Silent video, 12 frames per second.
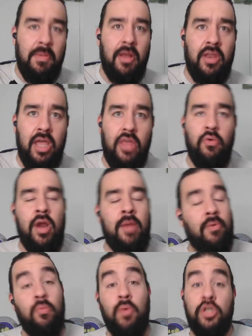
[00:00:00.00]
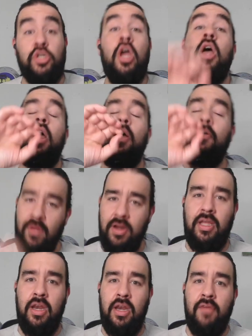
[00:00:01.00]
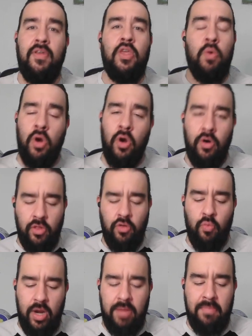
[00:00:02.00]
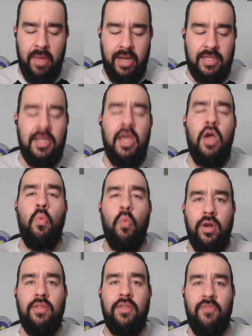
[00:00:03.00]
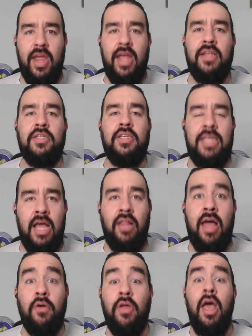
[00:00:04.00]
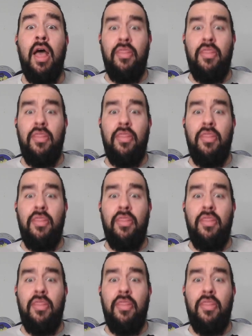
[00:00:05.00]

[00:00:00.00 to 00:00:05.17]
him on the other apron, which, funnily enough, you heard on the ring mics, one of the fans yell out,